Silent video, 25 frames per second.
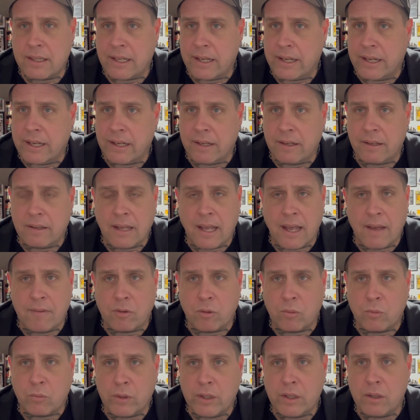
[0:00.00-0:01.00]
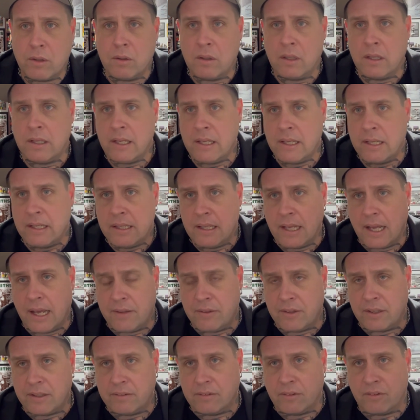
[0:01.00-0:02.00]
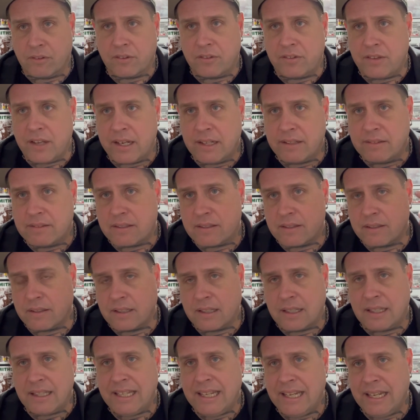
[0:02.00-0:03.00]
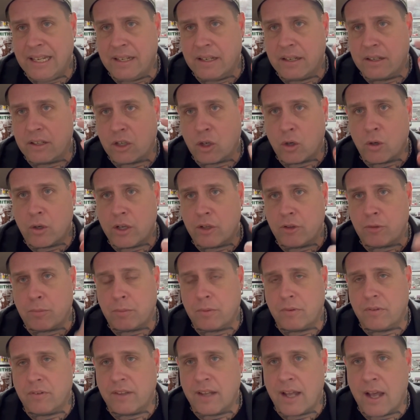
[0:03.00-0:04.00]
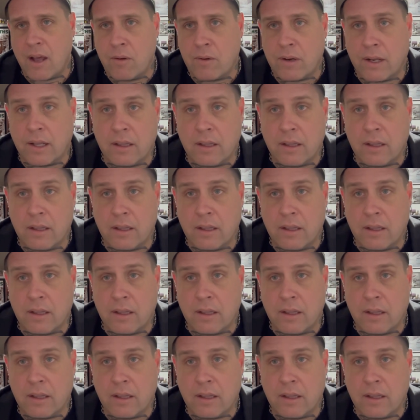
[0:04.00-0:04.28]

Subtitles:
They have a real, I think, distinct, clean, crisp sound.